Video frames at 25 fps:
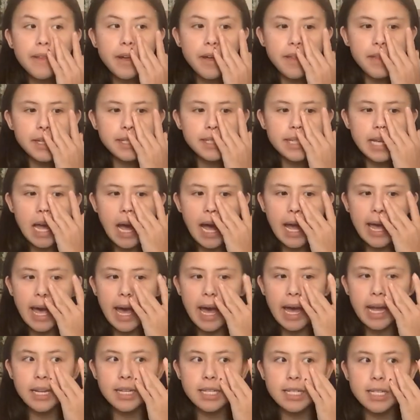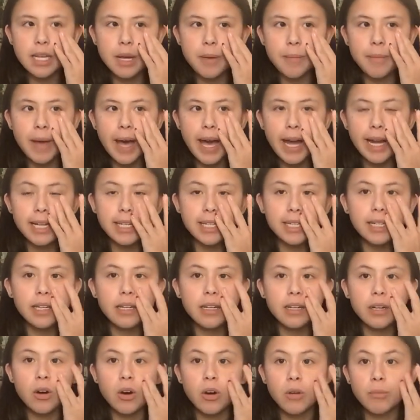The other day I had some
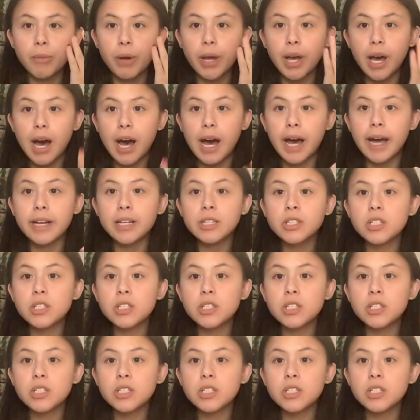acne on my eye,